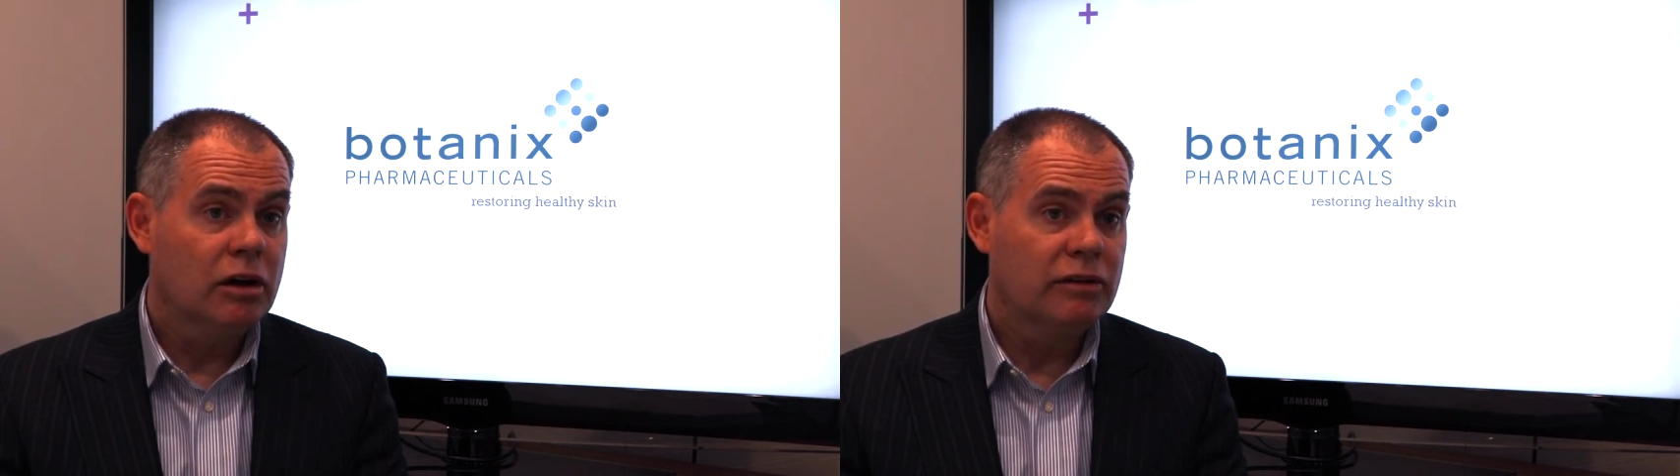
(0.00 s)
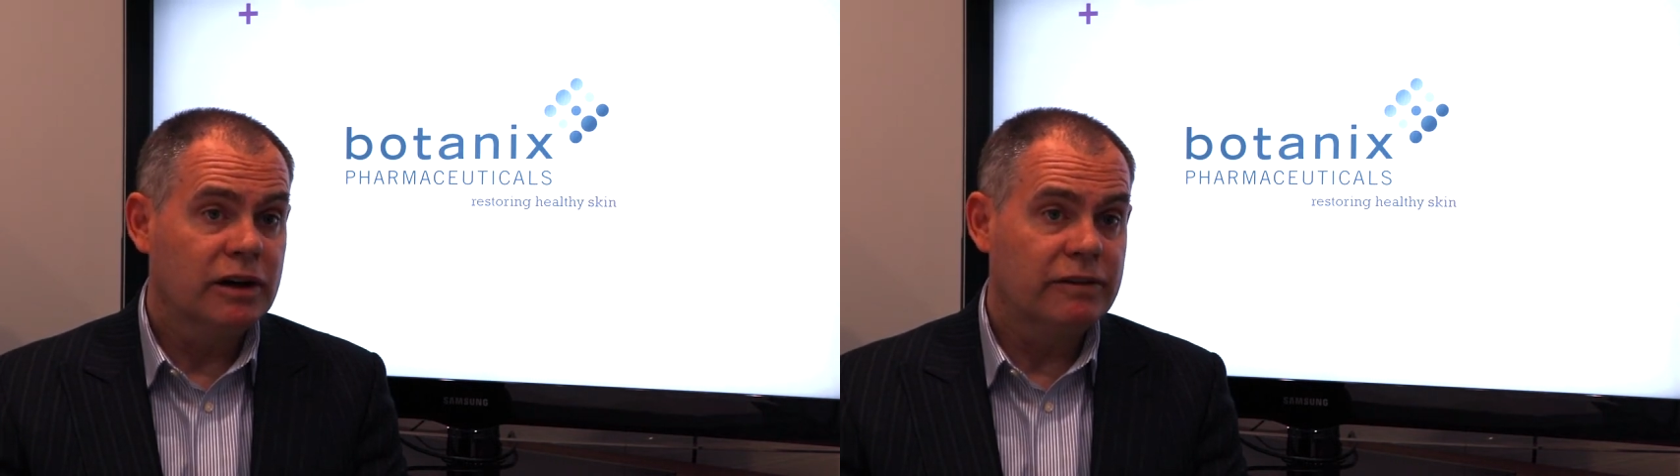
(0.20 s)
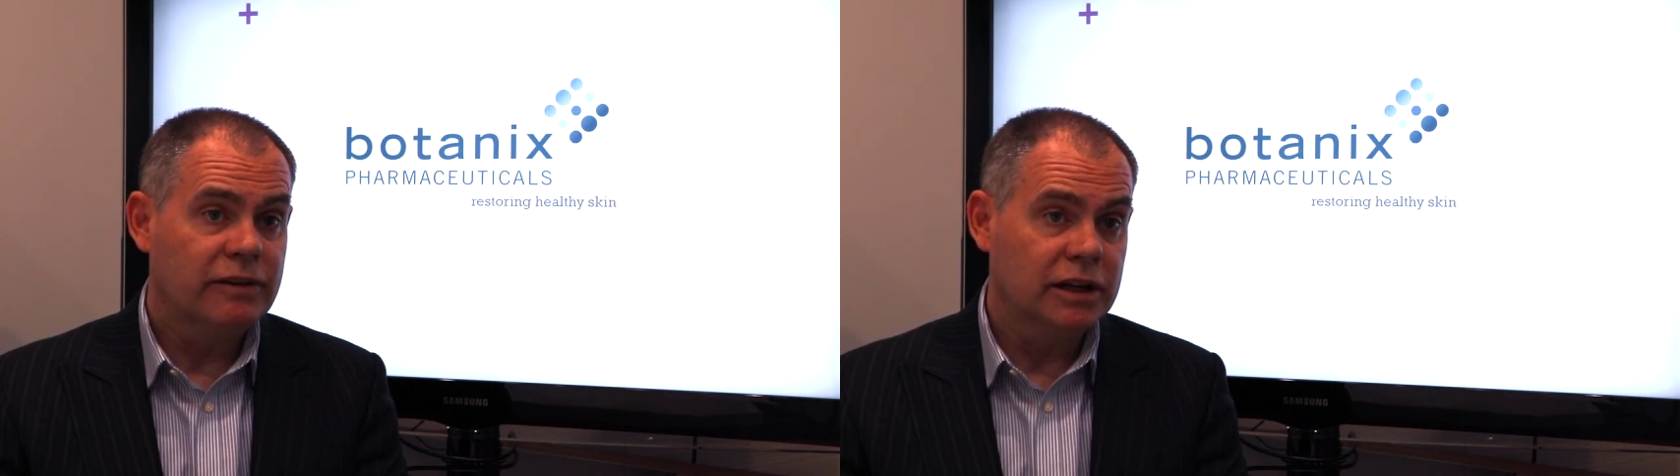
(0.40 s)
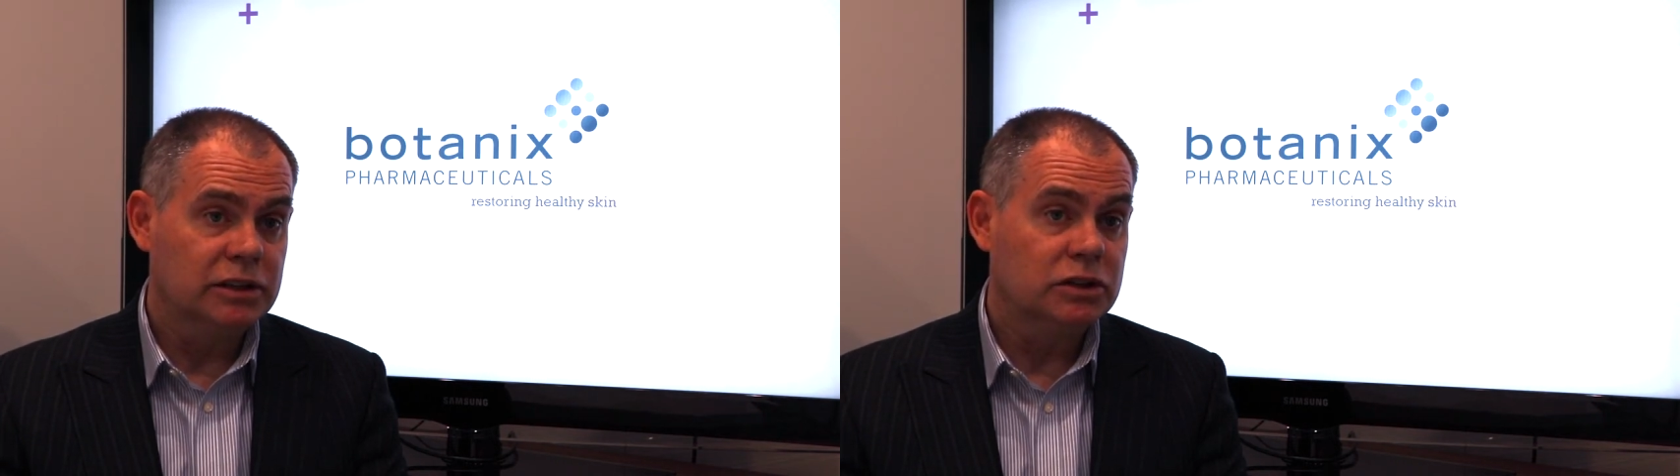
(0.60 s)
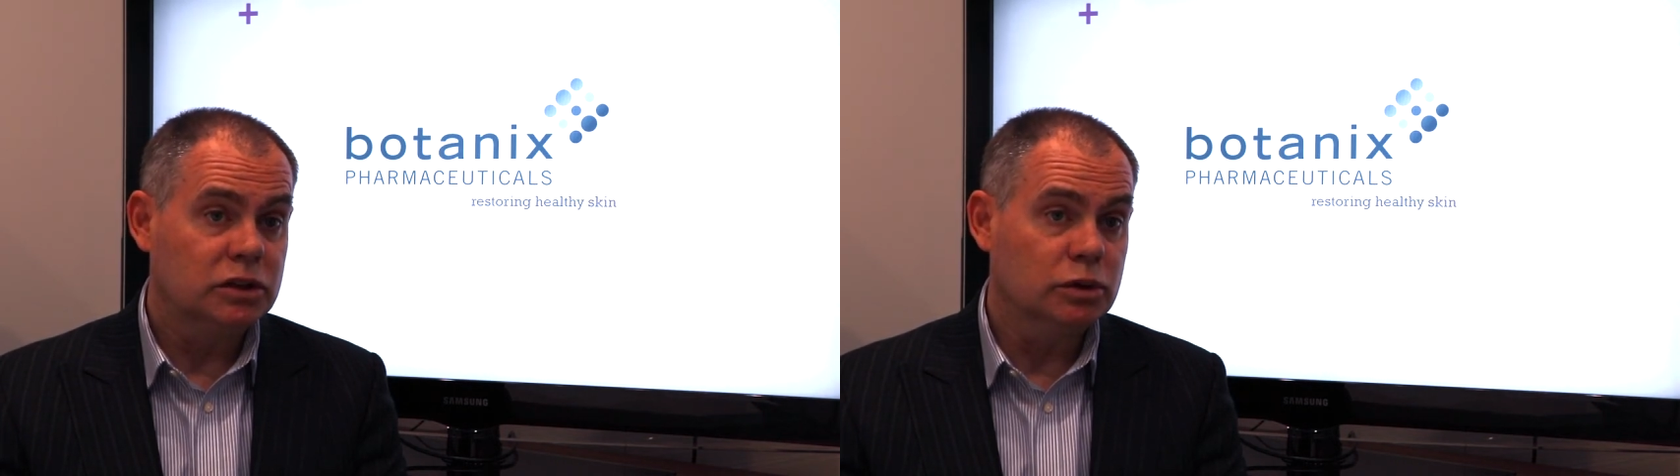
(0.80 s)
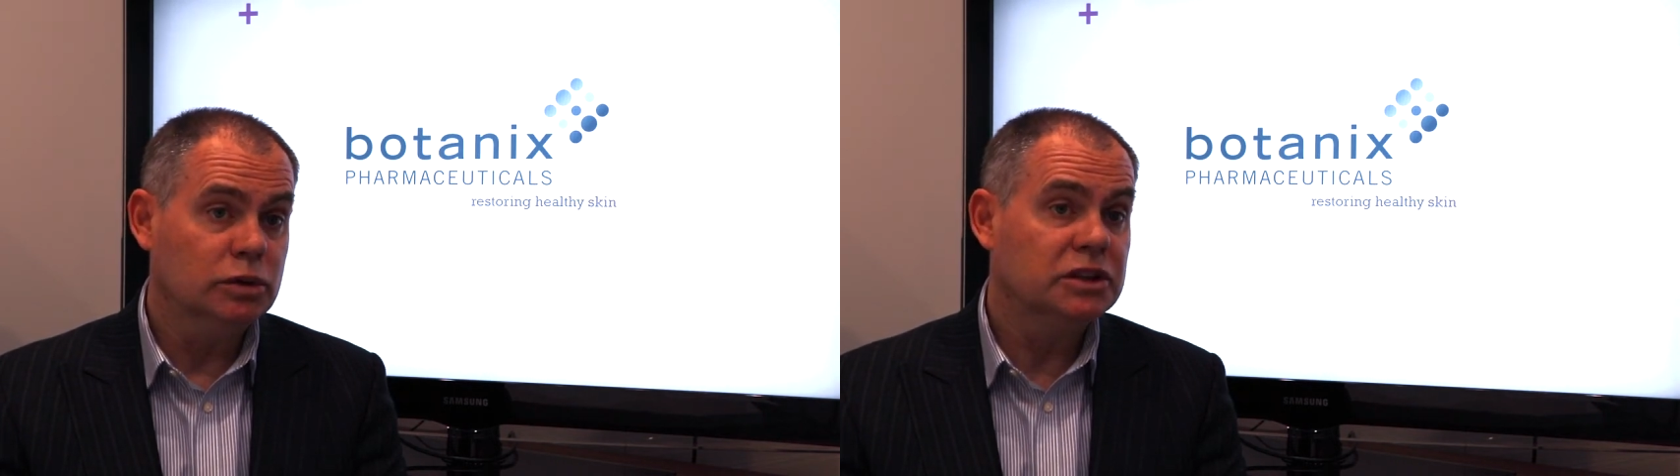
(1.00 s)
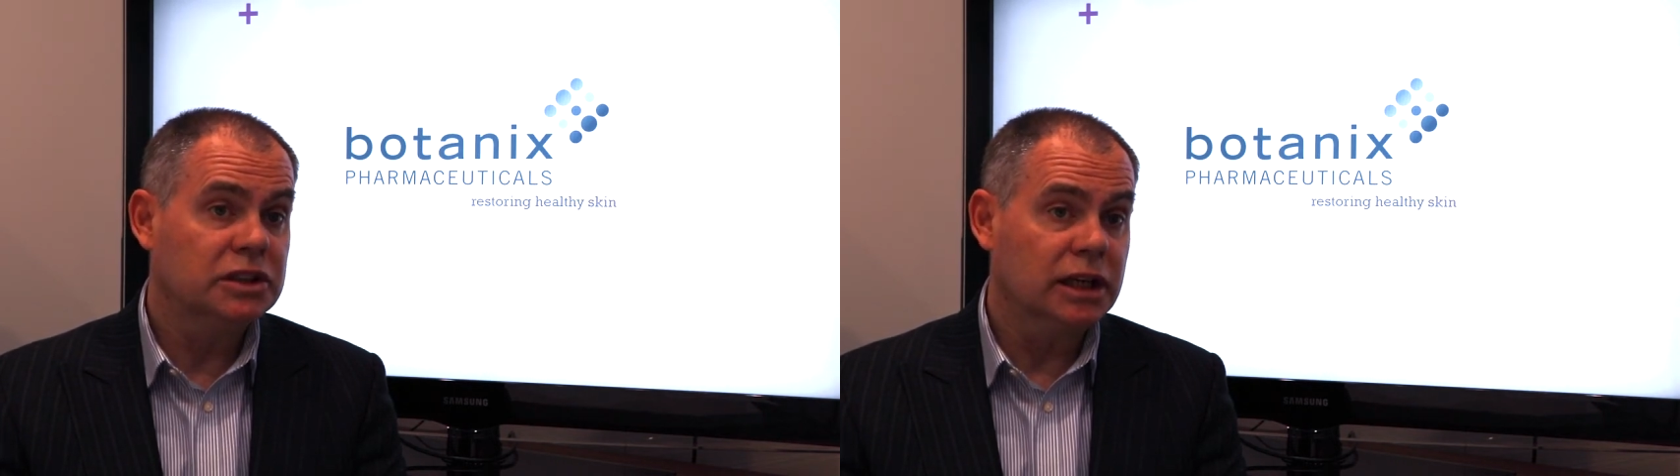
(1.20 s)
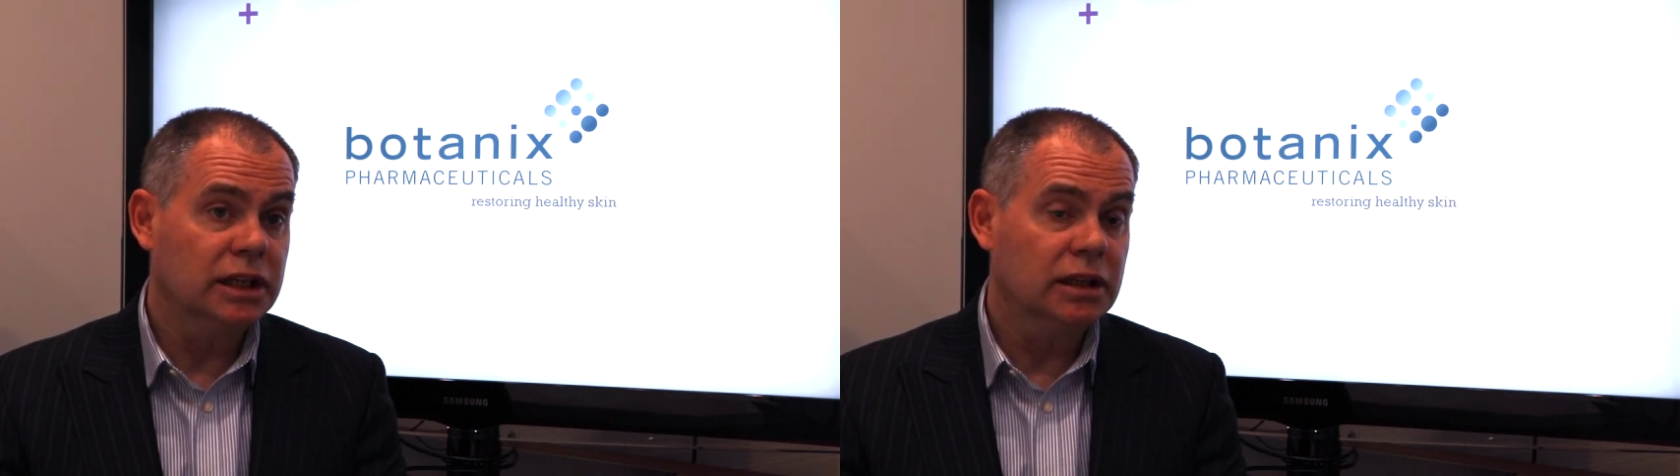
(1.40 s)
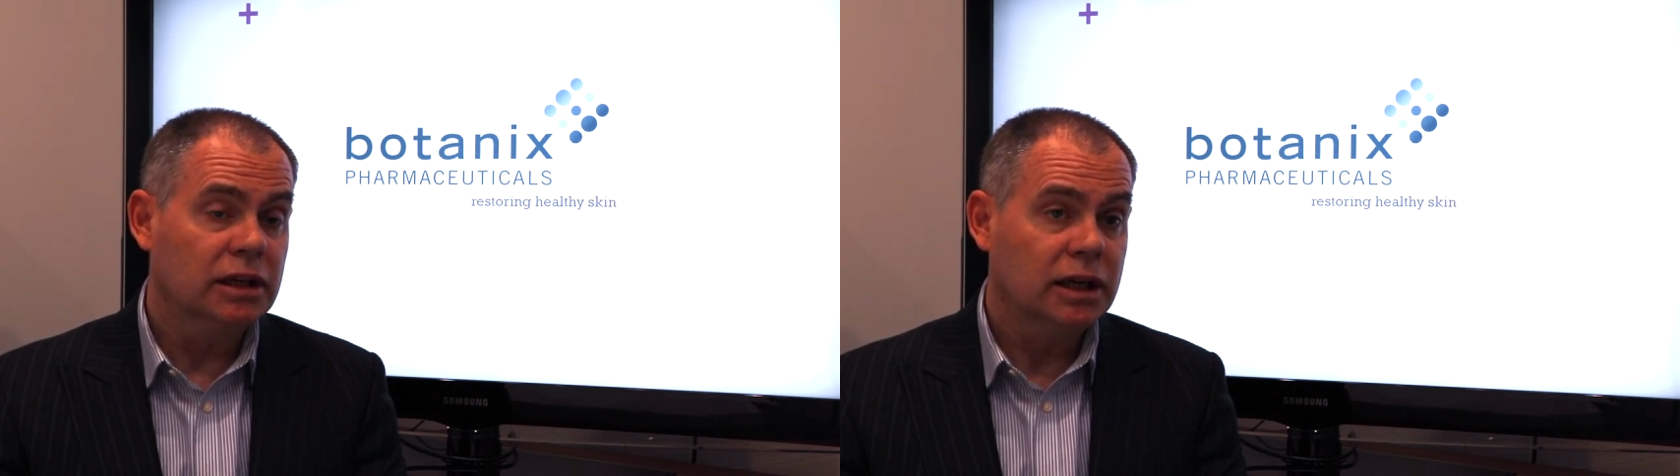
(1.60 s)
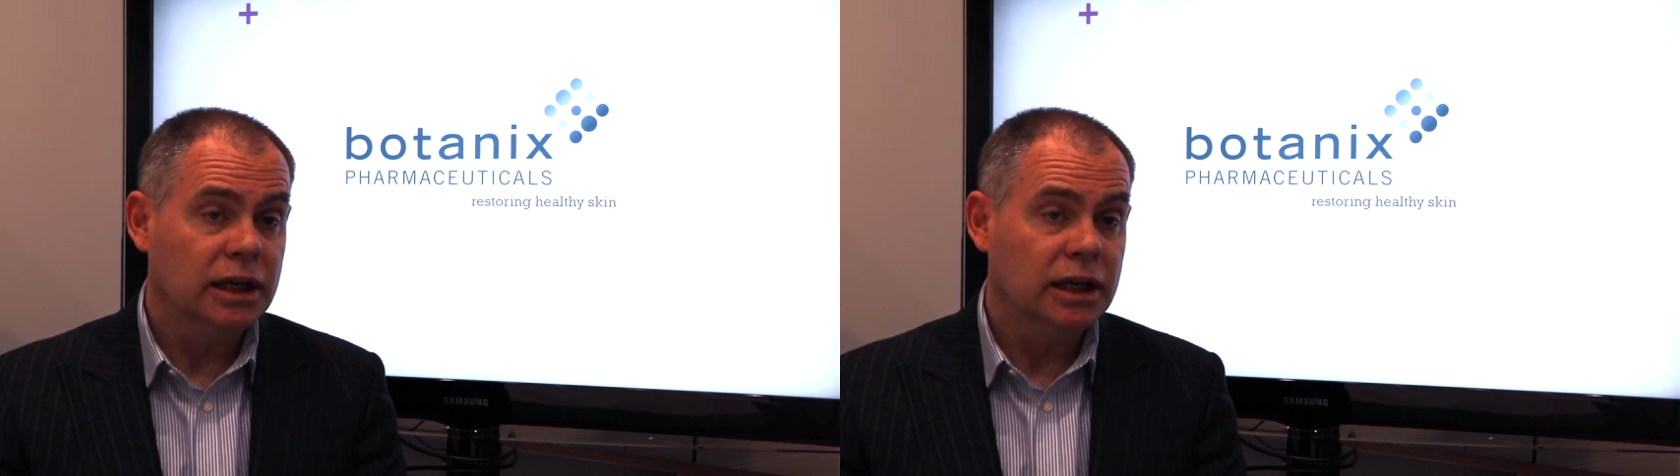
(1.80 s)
of our Phase 2 study